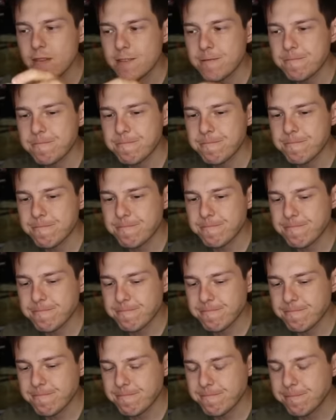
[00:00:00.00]

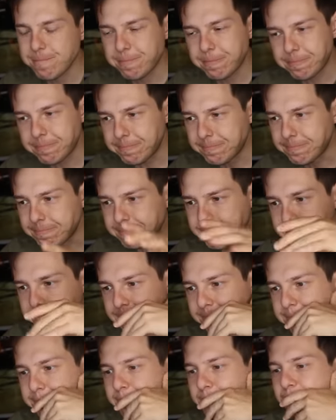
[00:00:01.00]

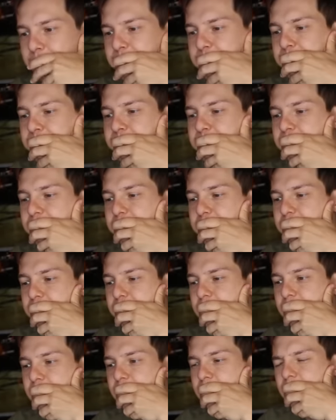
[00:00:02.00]

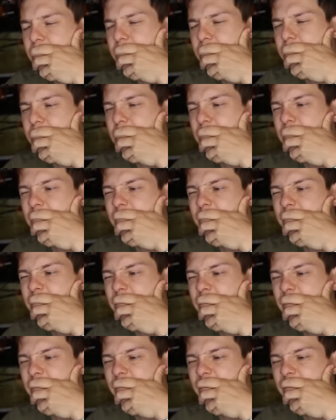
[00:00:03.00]

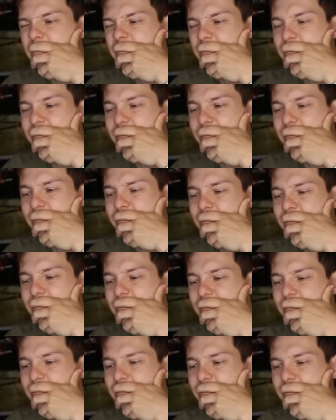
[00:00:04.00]

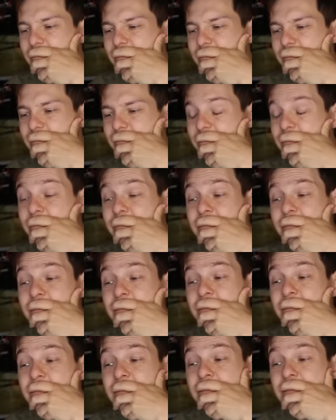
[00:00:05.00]

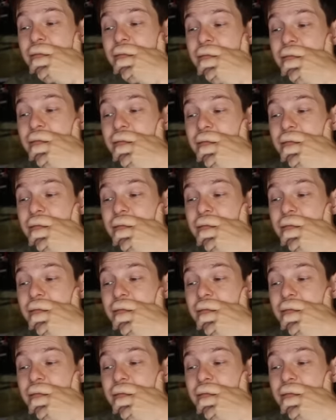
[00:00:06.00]
(not speaking)